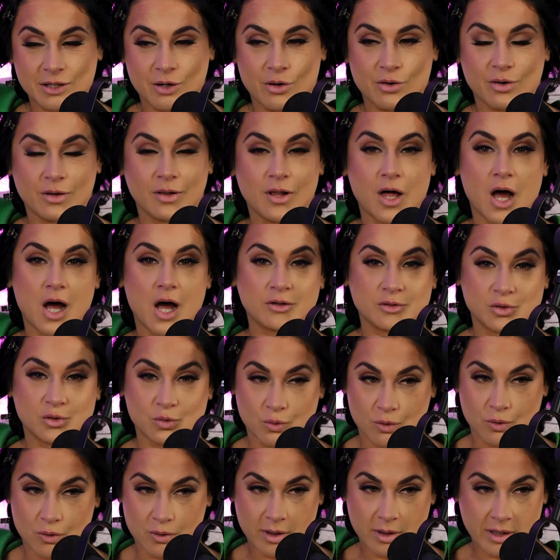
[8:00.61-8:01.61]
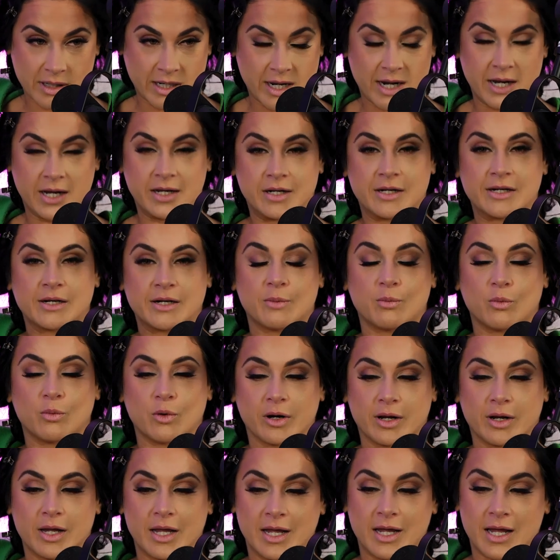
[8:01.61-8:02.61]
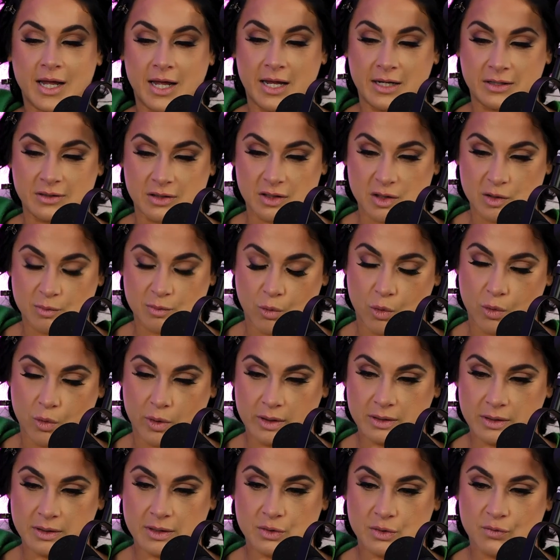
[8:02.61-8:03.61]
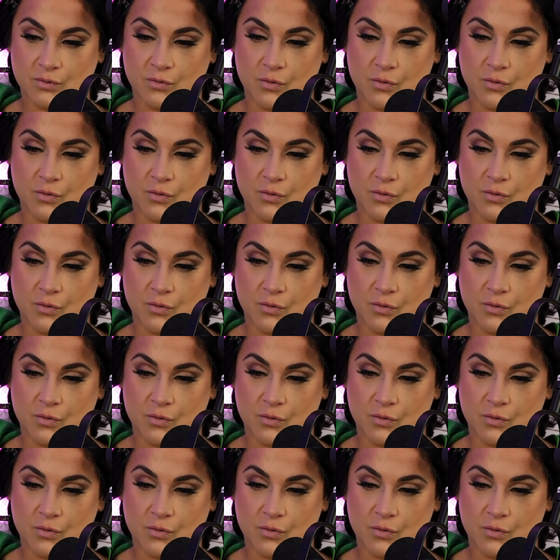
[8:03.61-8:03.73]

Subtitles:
to law school, and I ended up working in sports